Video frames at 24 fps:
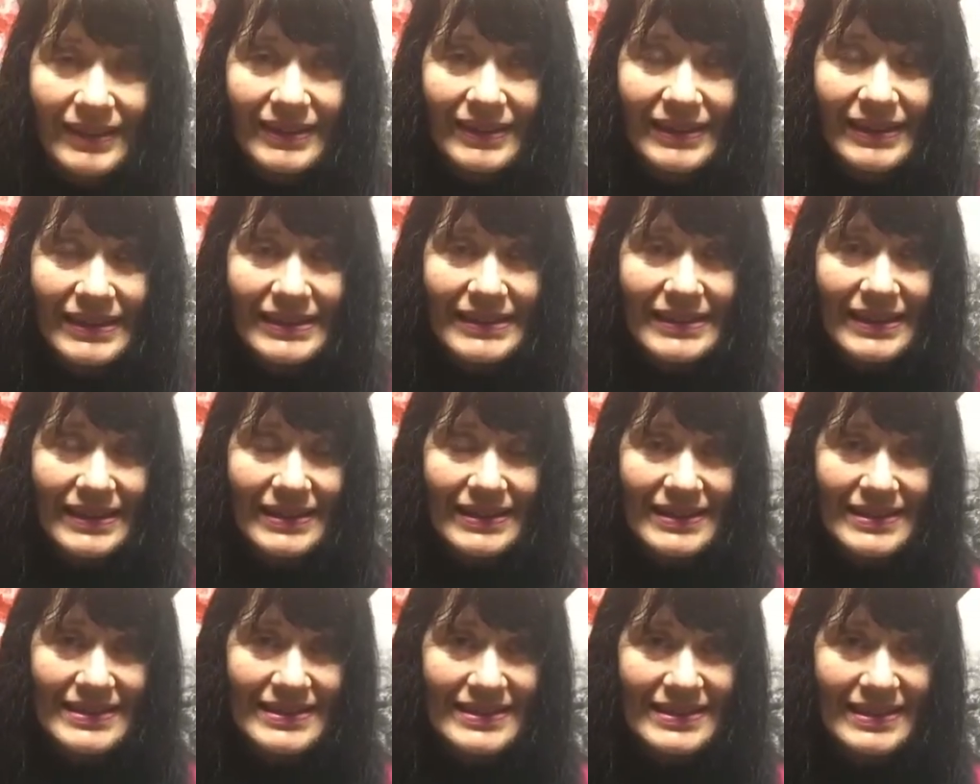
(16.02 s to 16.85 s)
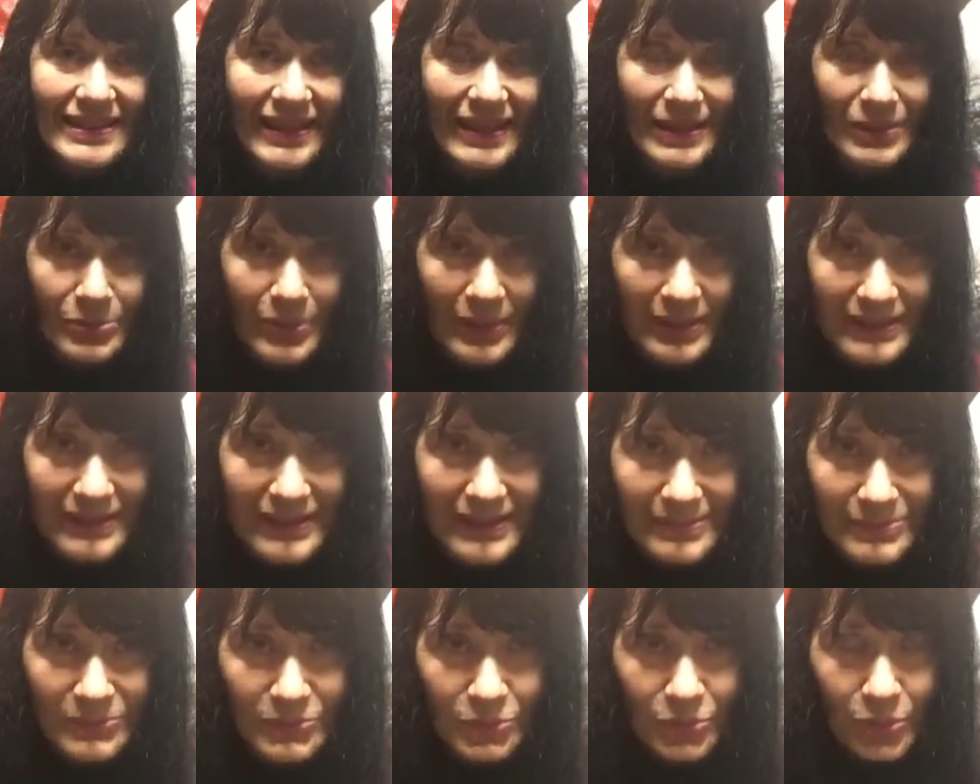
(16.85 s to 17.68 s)
Greetings and
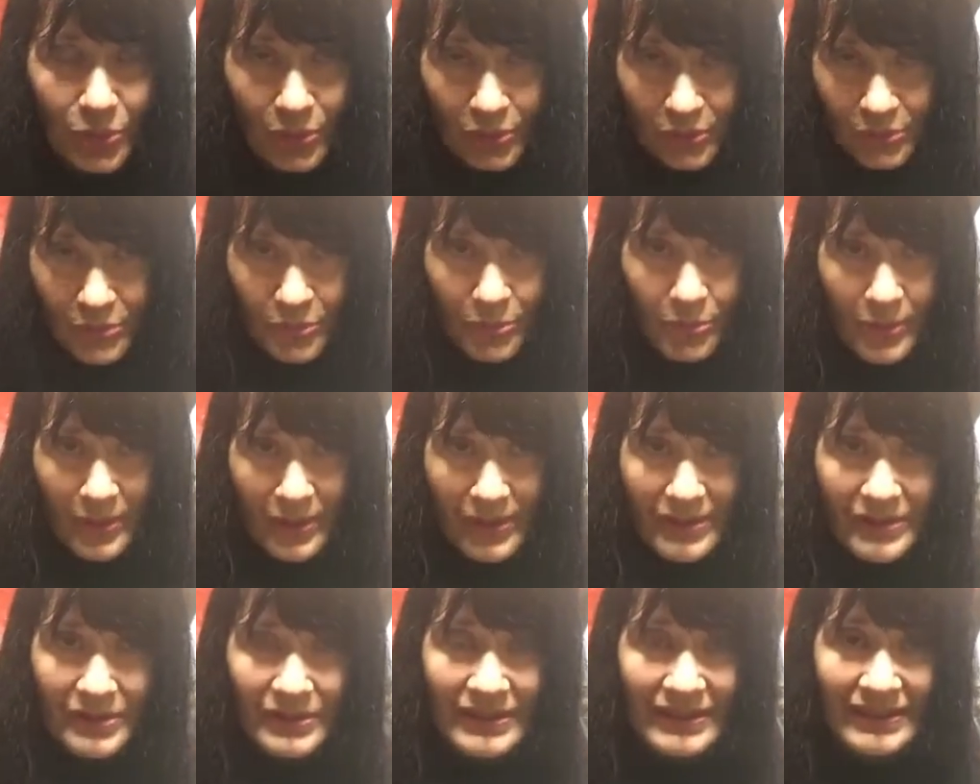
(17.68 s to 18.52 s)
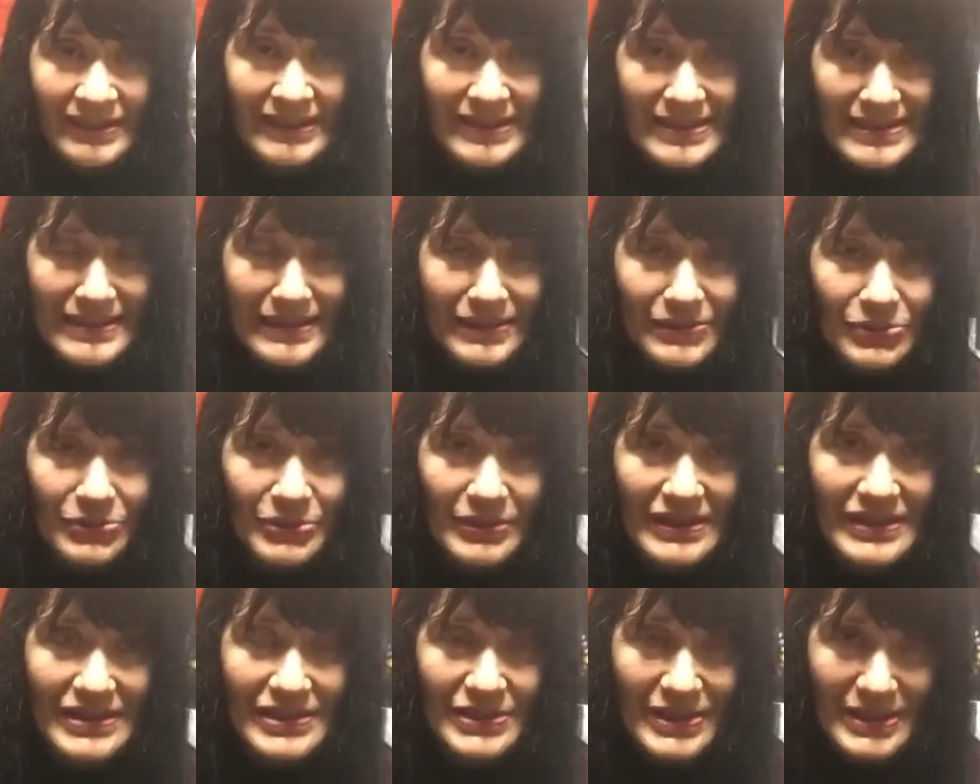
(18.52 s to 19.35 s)
welcome to all who are listening to
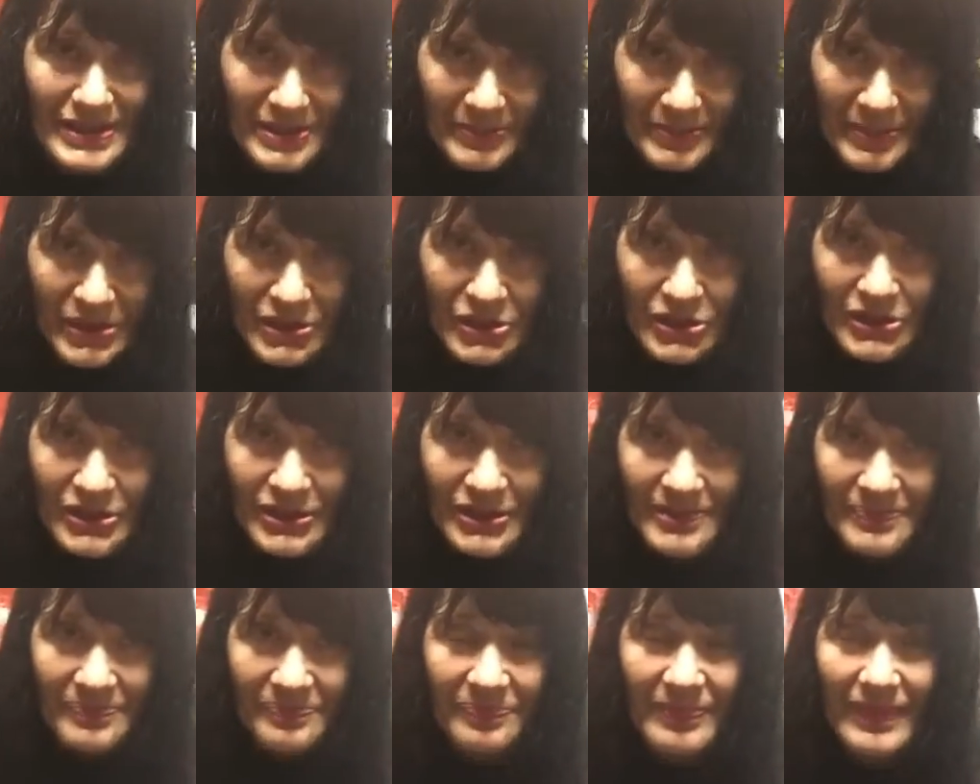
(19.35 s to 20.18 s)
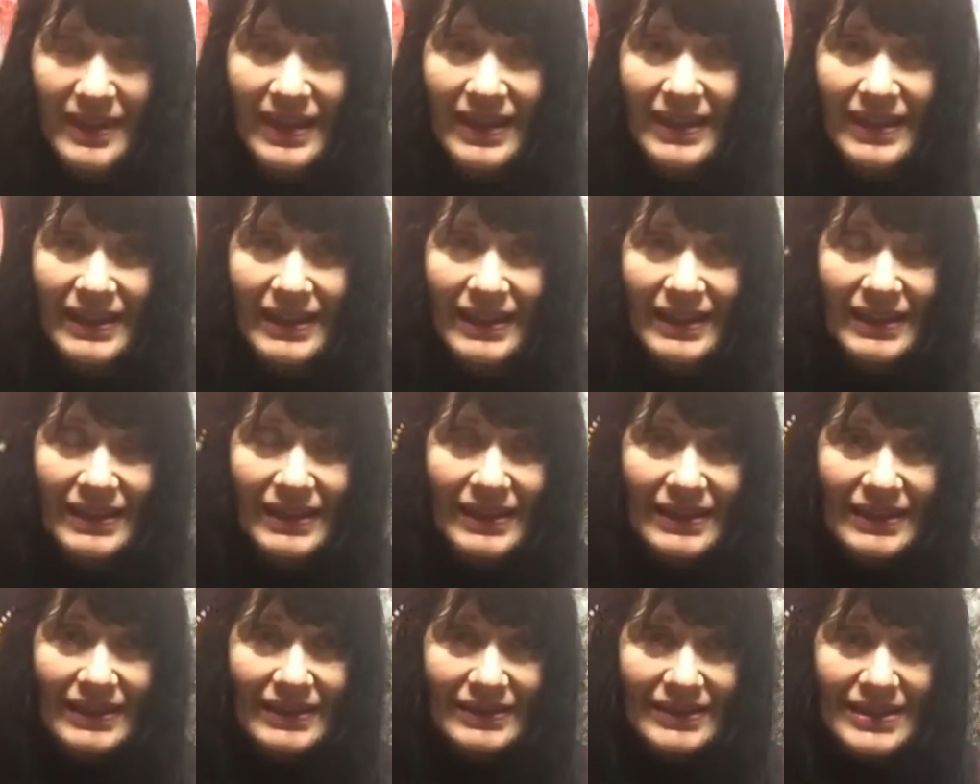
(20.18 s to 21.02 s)
this transmission.
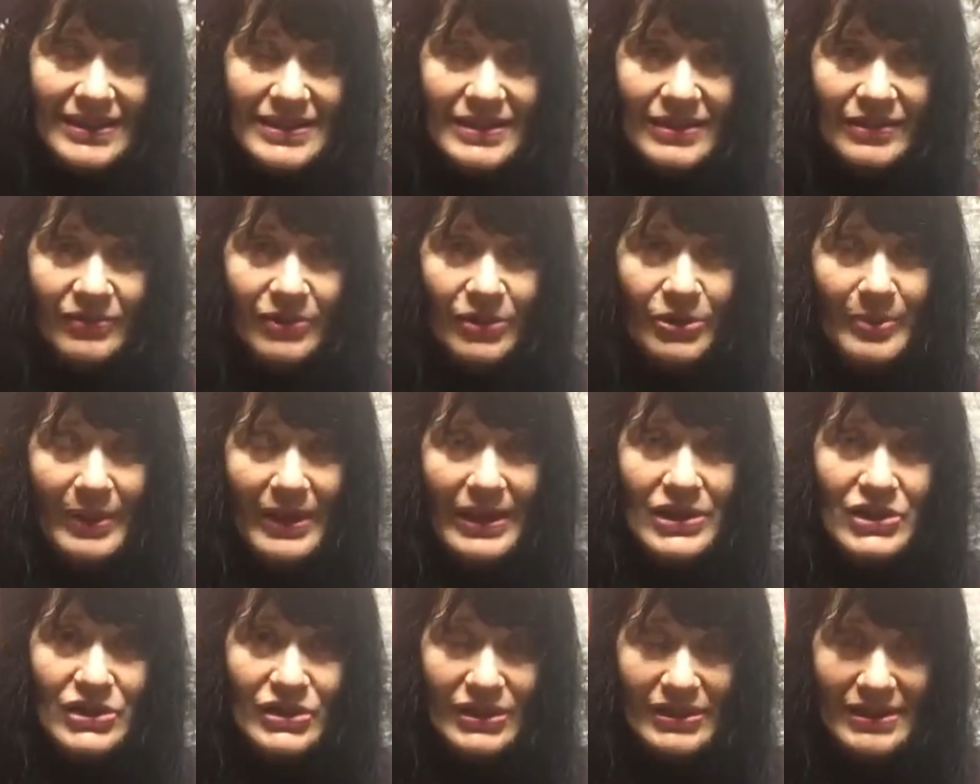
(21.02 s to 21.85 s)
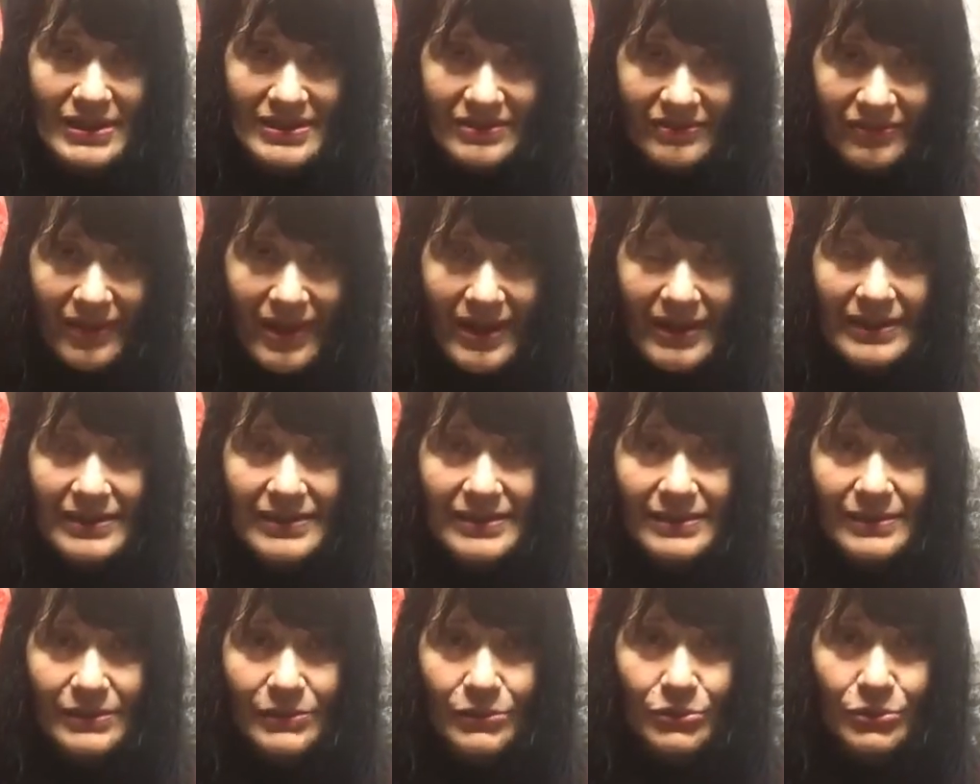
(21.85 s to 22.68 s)
This information is
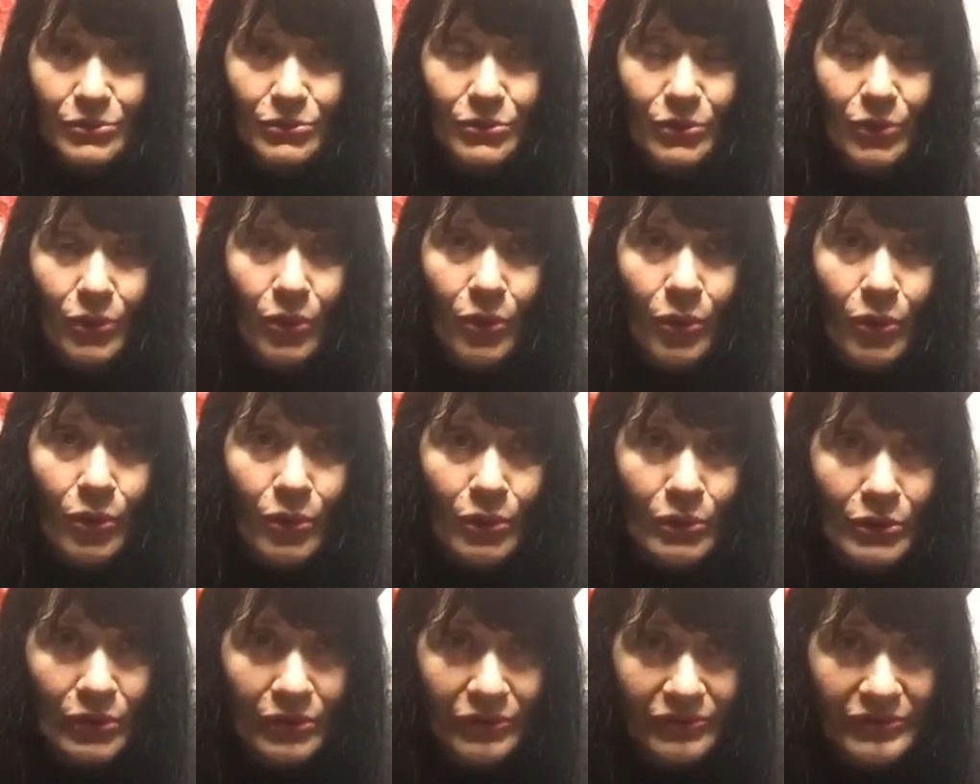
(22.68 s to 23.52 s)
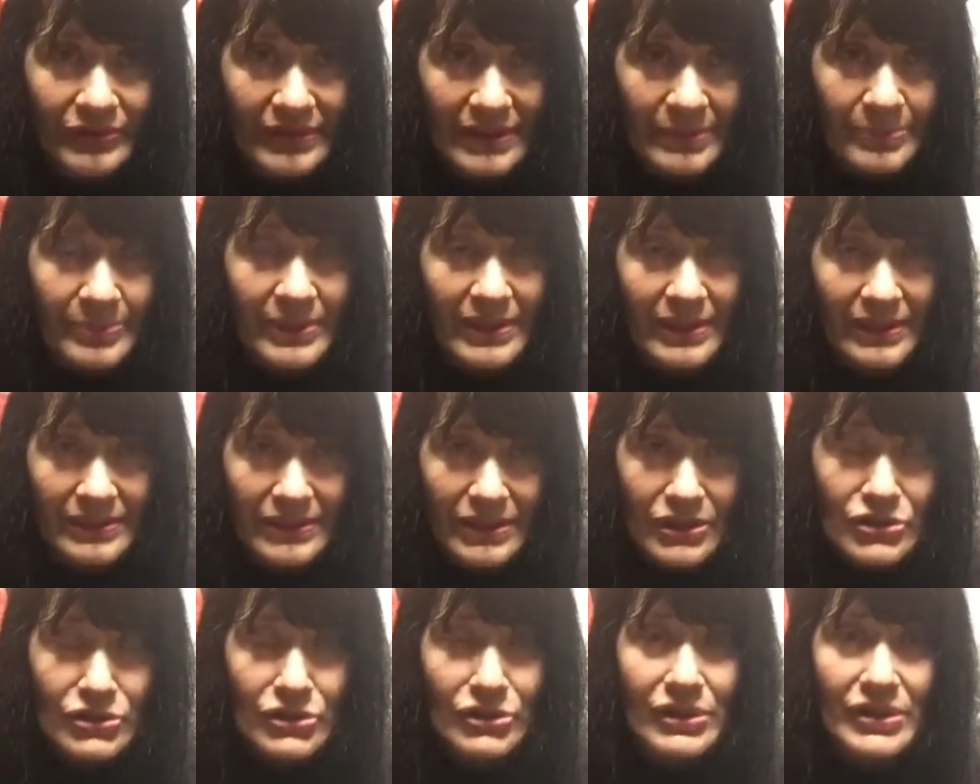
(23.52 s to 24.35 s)
vital to all of the
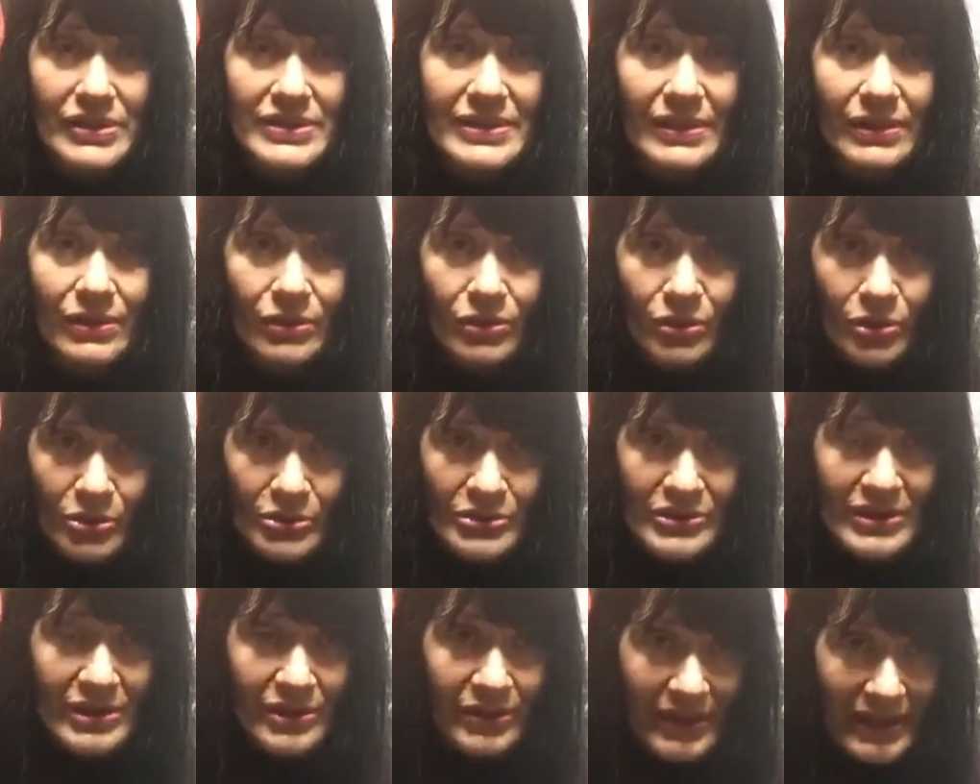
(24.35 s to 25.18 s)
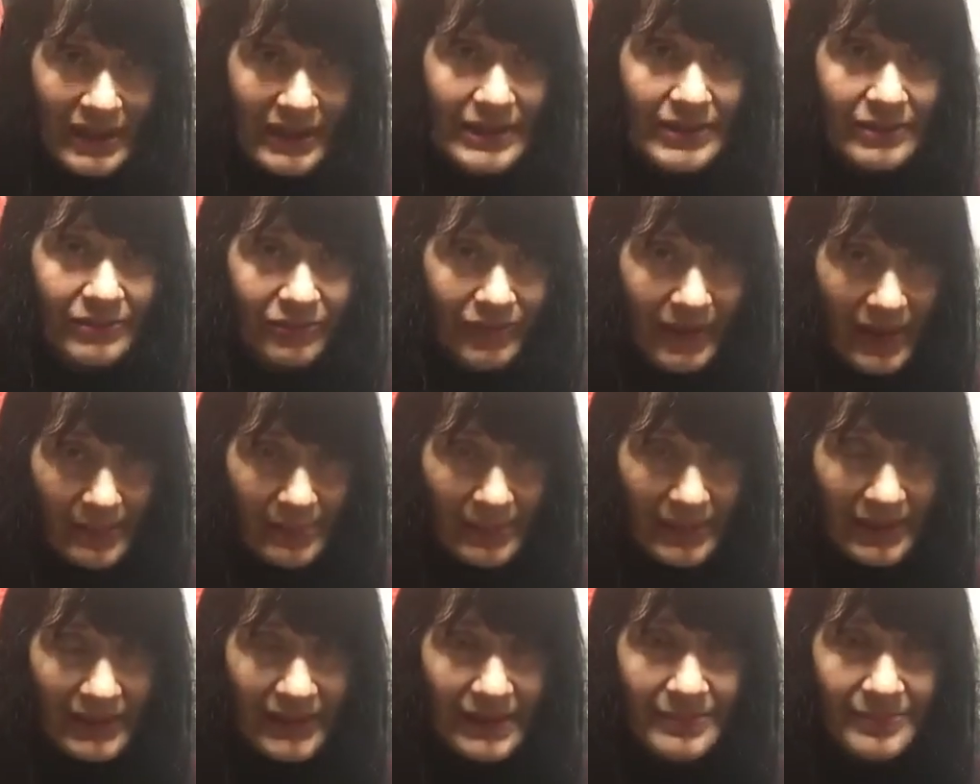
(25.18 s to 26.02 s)
practitioners across the Reiki
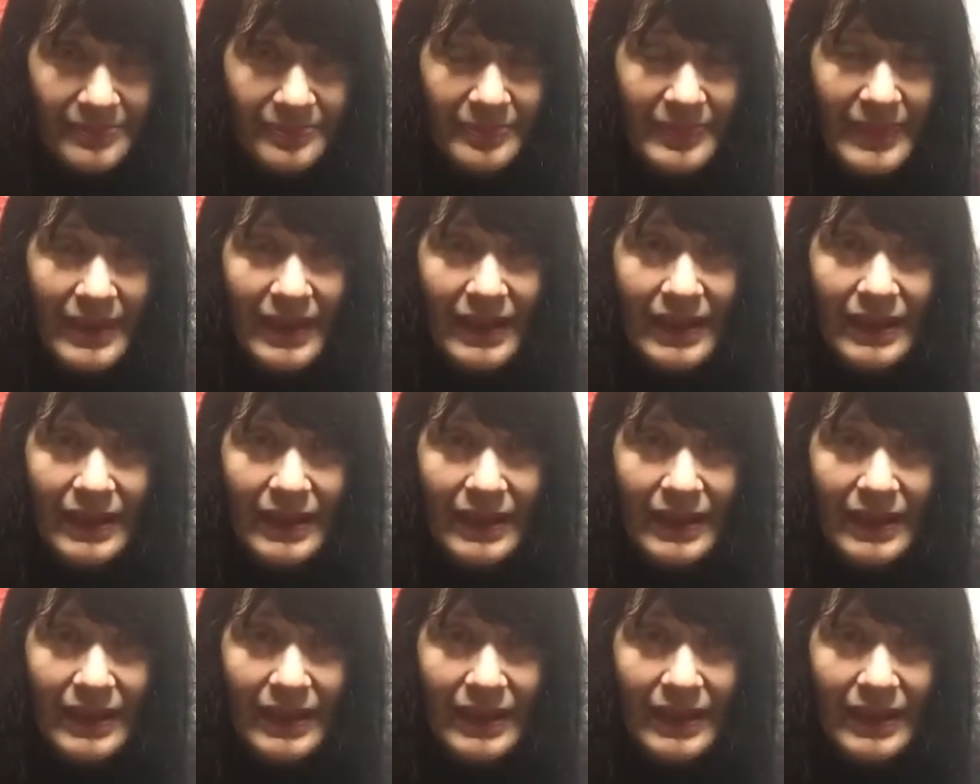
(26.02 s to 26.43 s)
family.